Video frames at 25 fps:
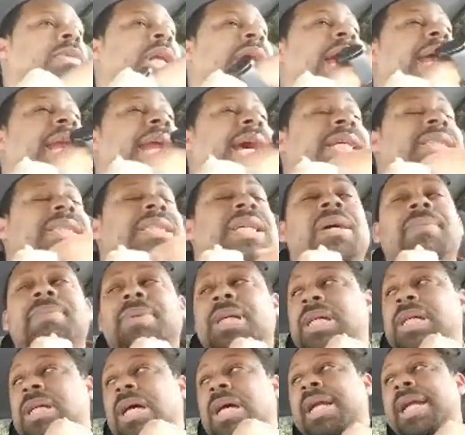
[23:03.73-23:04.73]
And that's
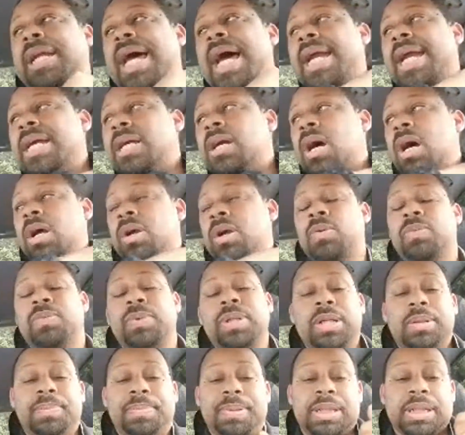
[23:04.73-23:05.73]
something that a lot of y'all don't
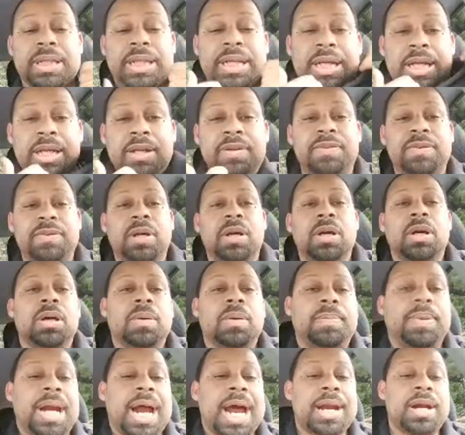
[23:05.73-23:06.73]
really believe,
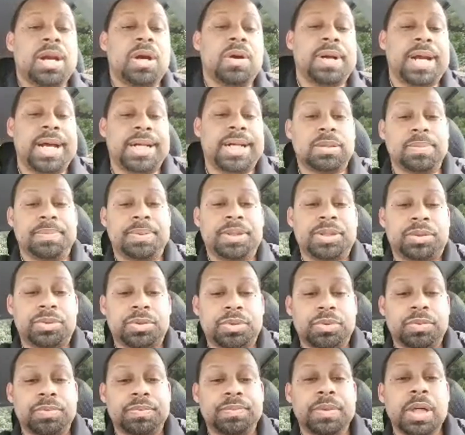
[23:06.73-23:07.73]
but I know that to be
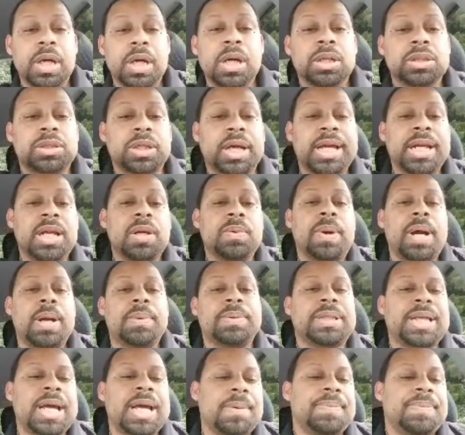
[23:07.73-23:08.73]
true. So anyway,
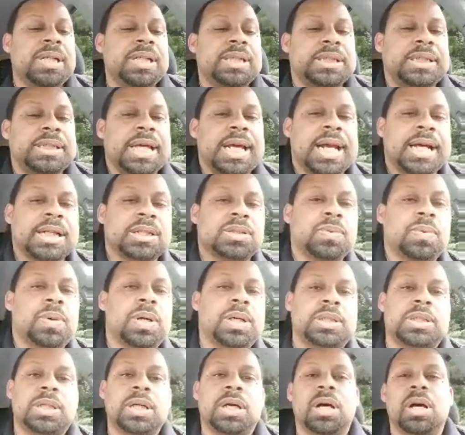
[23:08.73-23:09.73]
with that being said, I just
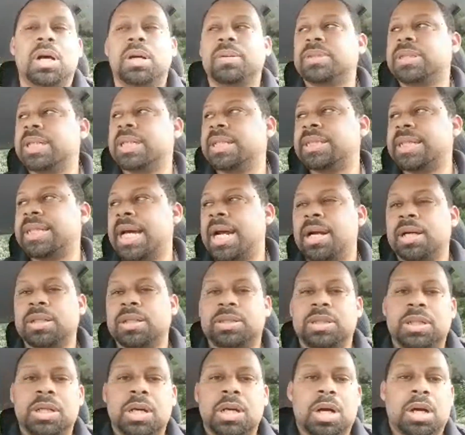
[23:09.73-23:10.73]
wanted to say shout out
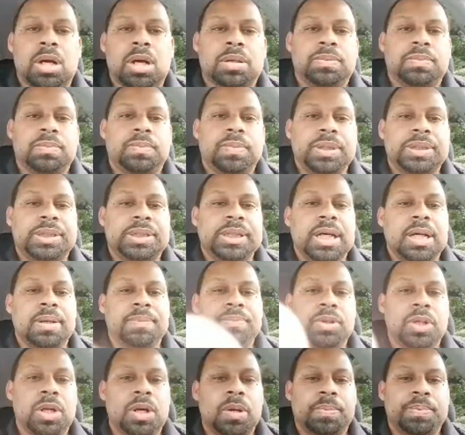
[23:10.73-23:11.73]
to y'all. What's up?
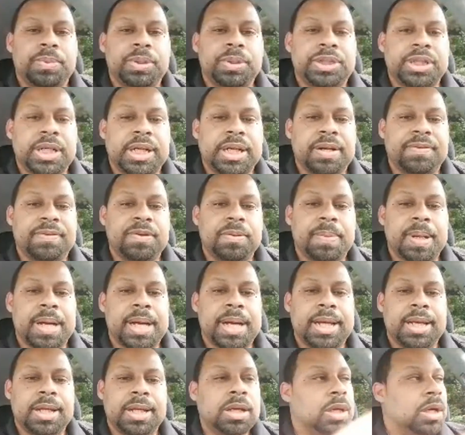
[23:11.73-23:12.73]
You know, appreciate
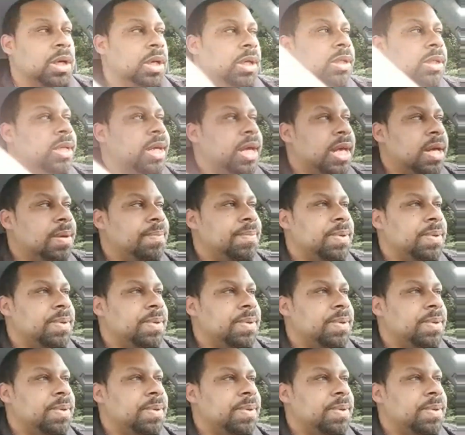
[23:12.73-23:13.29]
everybody that hit